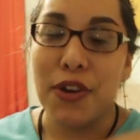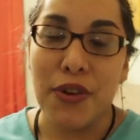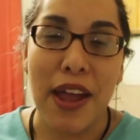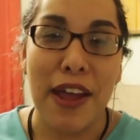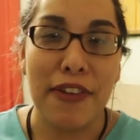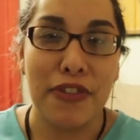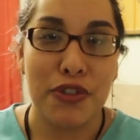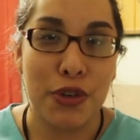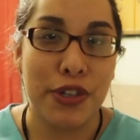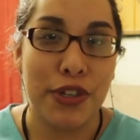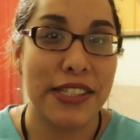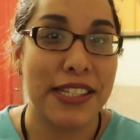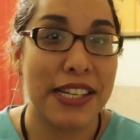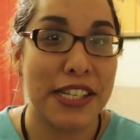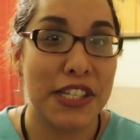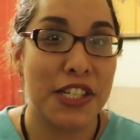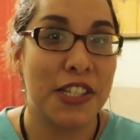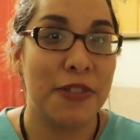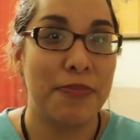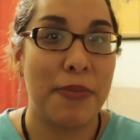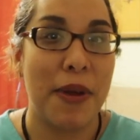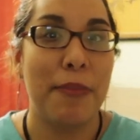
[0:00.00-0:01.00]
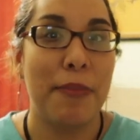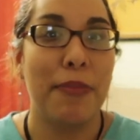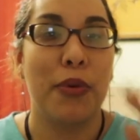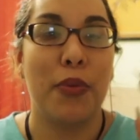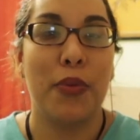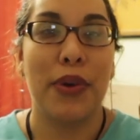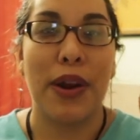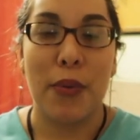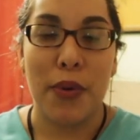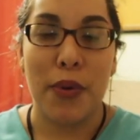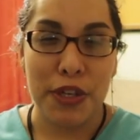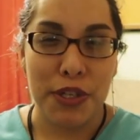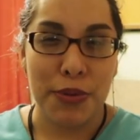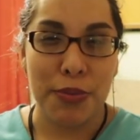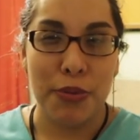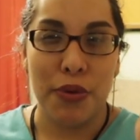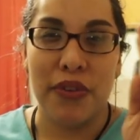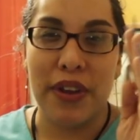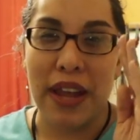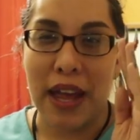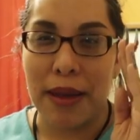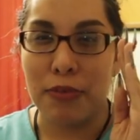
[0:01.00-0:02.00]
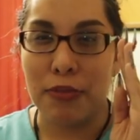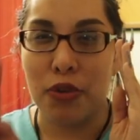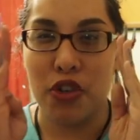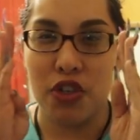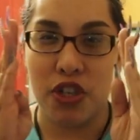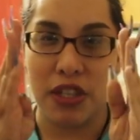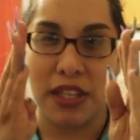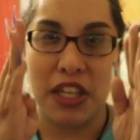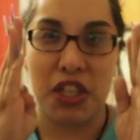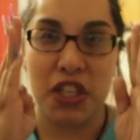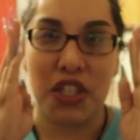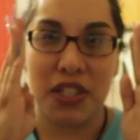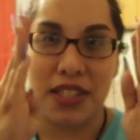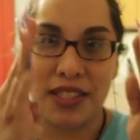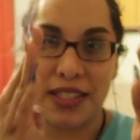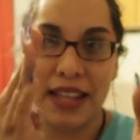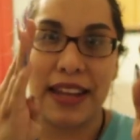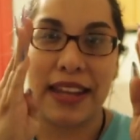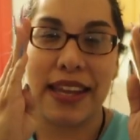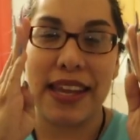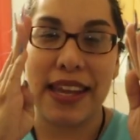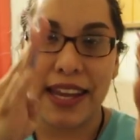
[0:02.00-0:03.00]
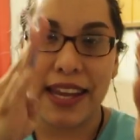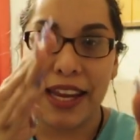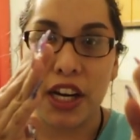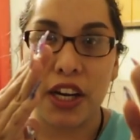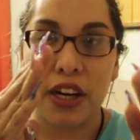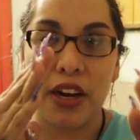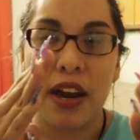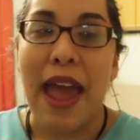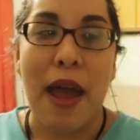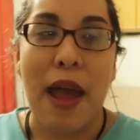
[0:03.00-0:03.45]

I do have short attention span, but when I watch a movie, I'm usually just like here.